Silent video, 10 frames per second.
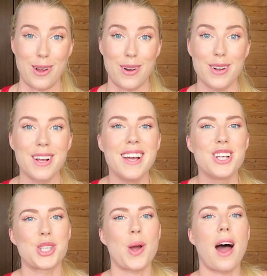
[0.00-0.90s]
long.
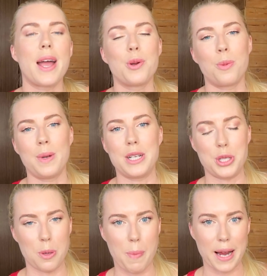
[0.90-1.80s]
So I normally
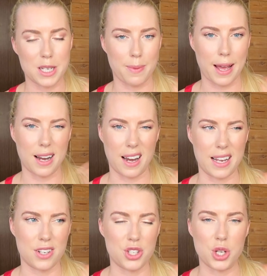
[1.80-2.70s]
do back-to-back
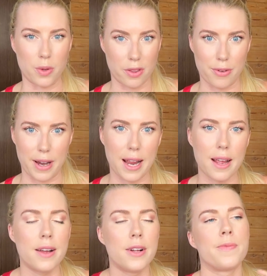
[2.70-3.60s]
like 2 or
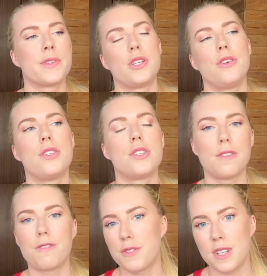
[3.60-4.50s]
3. So you can
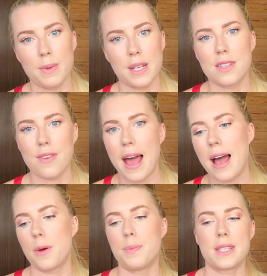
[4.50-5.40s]
do 15 minutes of
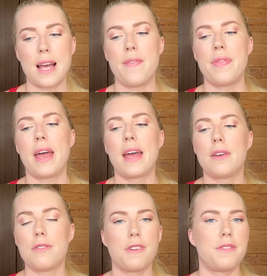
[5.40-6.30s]
abs and
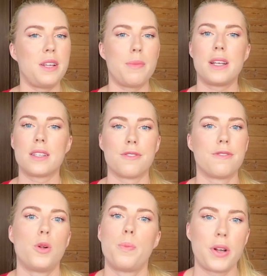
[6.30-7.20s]
then 15 minutes of
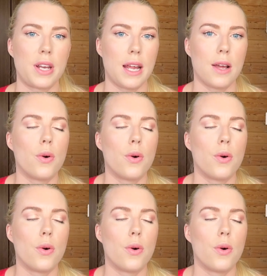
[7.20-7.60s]
full body,